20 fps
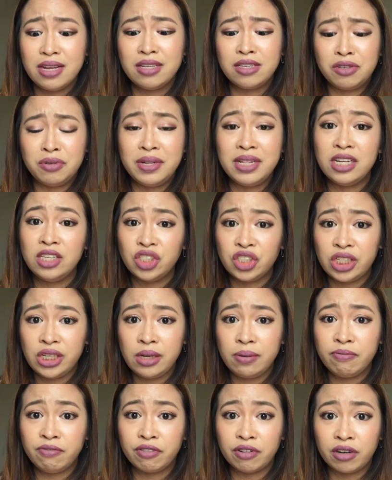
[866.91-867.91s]
It's really
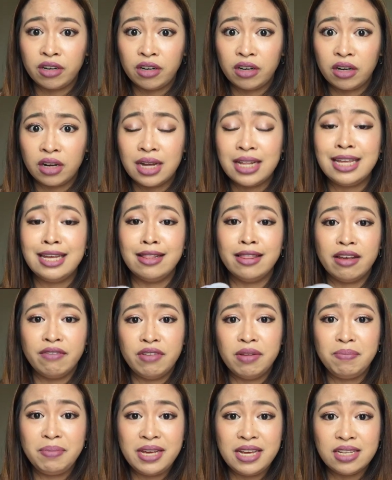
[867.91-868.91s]
cheap for an
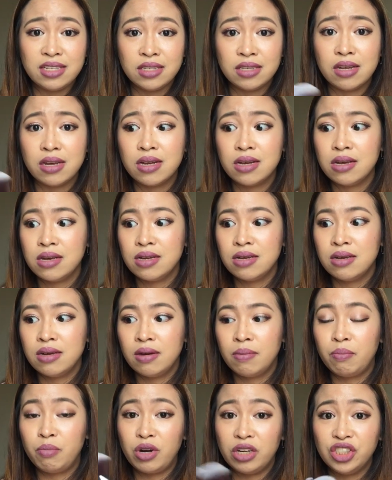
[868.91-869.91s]
11-piece
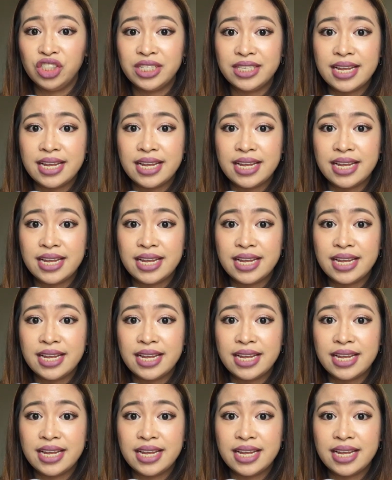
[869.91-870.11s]
brush